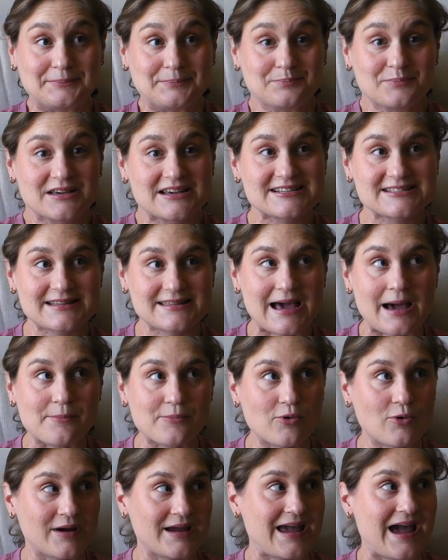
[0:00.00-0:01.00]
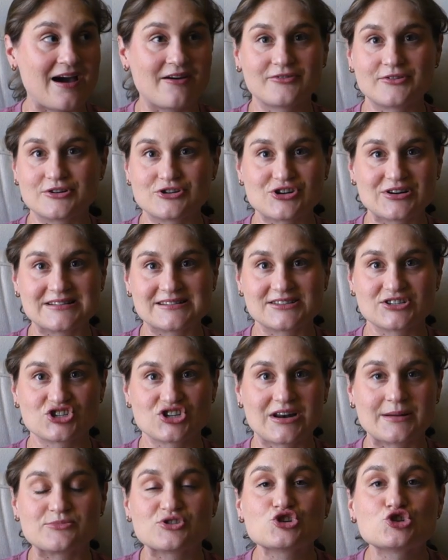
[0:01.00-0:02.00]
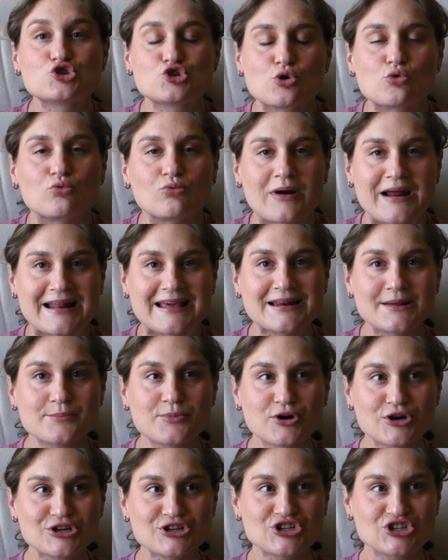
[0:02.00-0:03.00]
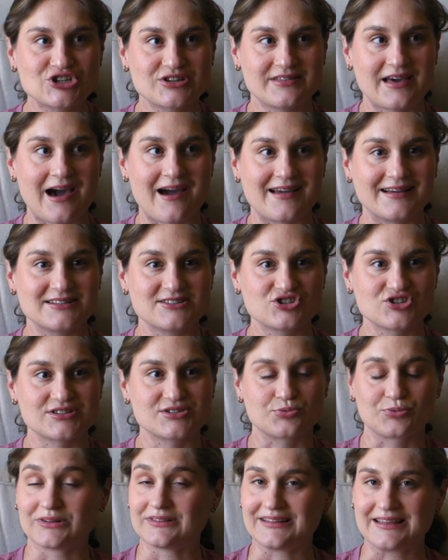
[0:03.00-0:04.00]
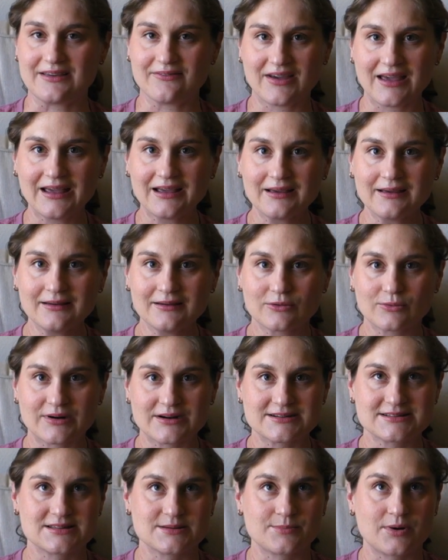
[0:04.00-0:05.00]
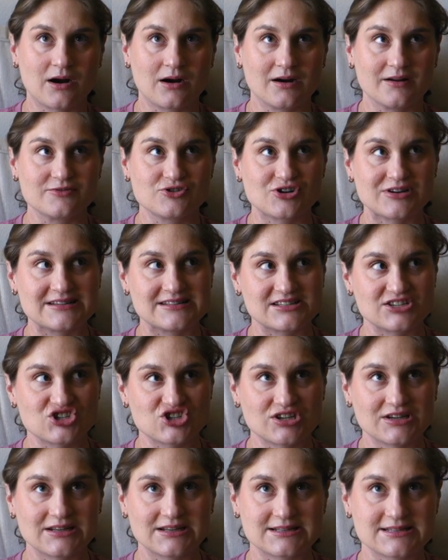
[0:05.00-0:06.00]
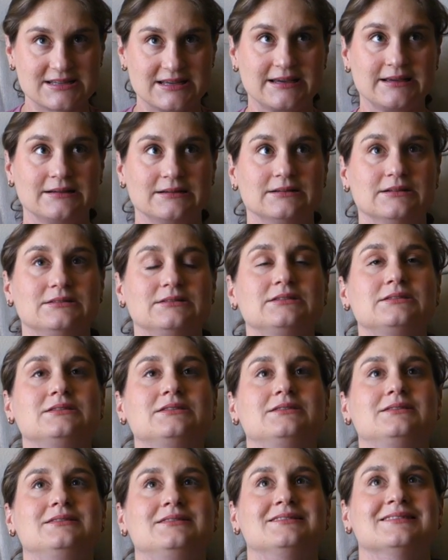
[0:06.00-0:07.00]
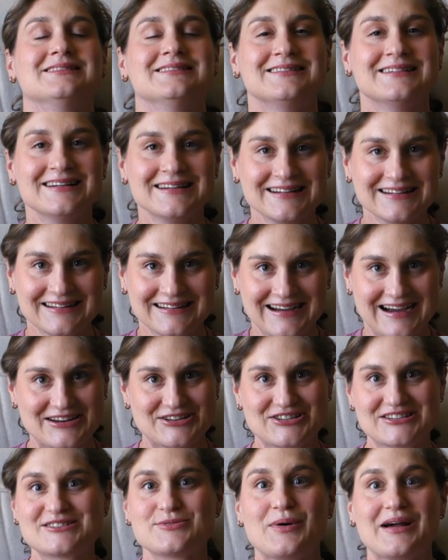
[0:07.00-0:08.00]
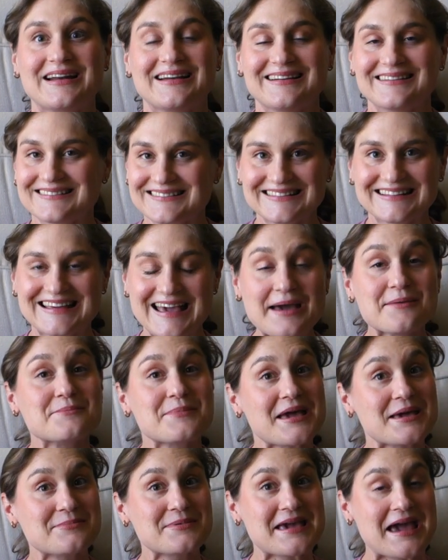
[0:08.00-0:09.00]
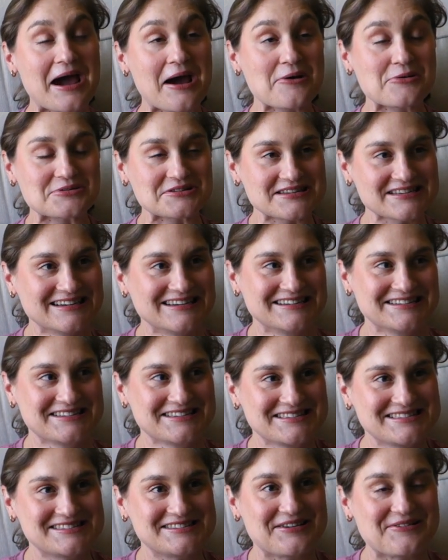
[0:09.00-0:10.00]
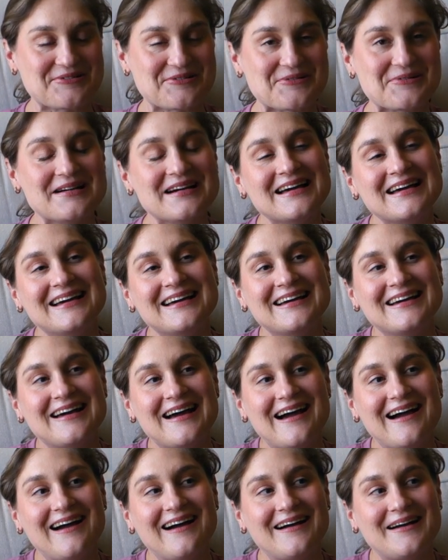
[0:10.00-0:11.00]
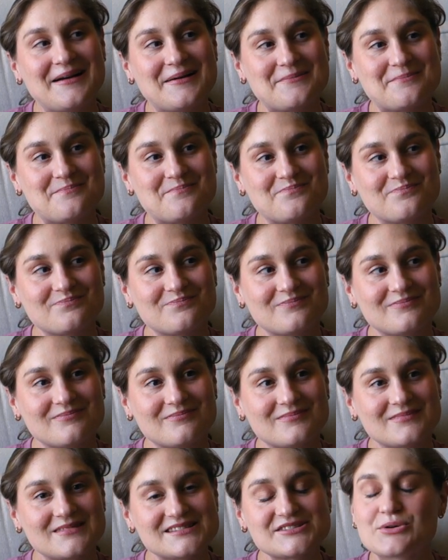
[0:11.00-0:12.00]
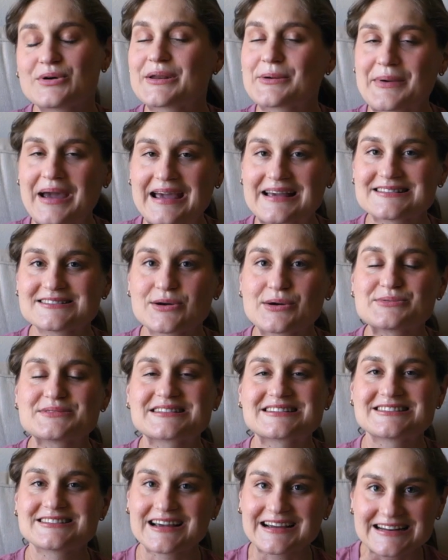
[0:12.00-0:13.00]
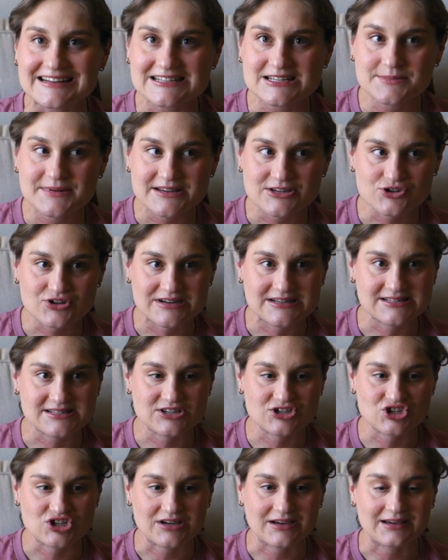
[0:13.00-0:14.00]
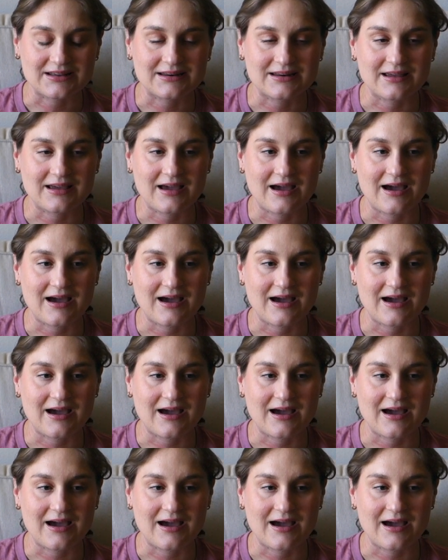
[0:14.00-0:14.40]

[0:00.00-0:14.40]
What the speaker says: because at that point after transition, I'm just so ready to push that it's just relieving. Whereas the part of transition, it's like, I just want to get baby out. So anyway, so I was excited to be in transition.